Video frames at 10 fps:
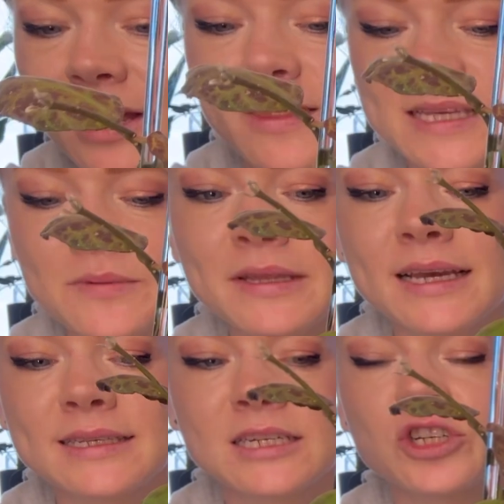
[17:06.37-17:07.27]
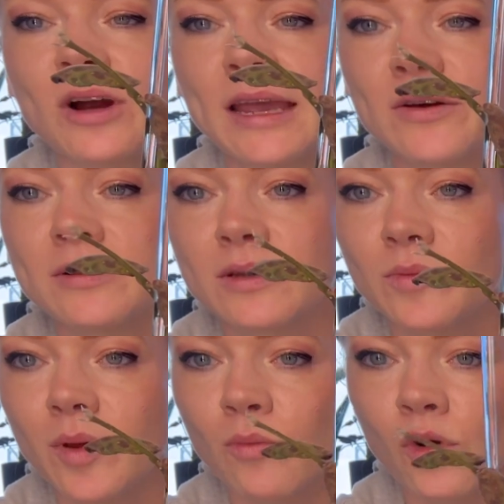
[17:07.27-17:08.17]
This one likes to dry out a little
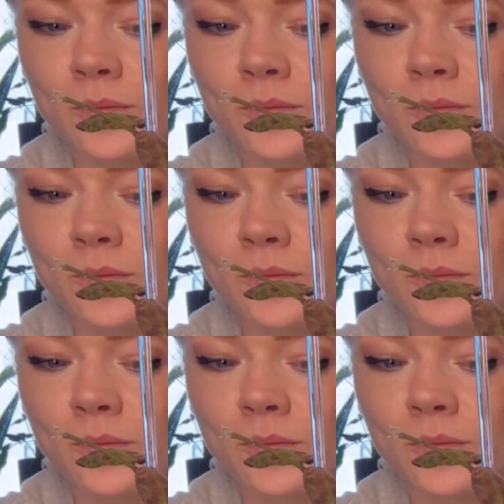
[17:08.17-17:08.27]
bit more